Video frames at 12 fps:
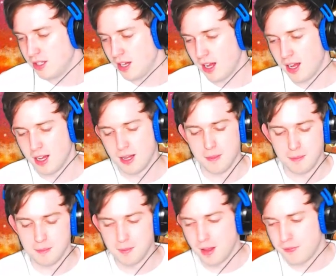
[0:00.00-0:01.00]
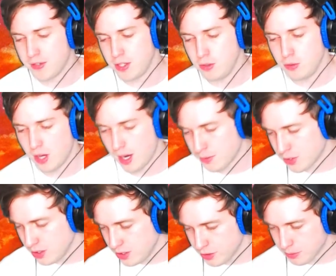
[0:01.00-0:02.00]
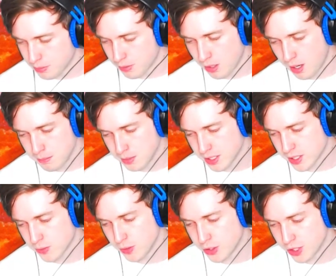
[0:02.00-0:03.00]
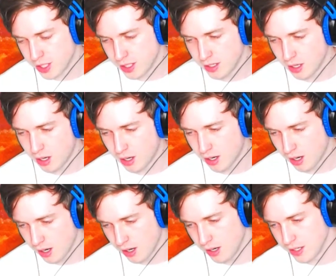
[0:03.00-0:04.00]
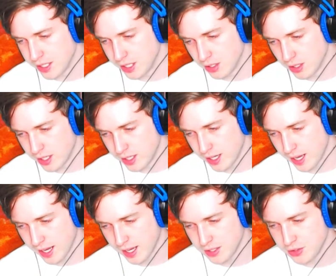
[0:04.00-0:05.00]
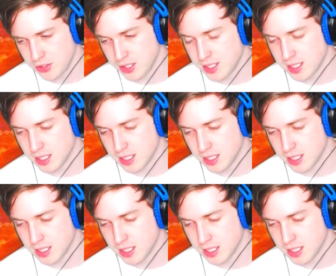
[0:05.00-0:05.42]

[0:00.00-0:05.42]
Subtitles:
A few options you could probably switch in are Urine and GT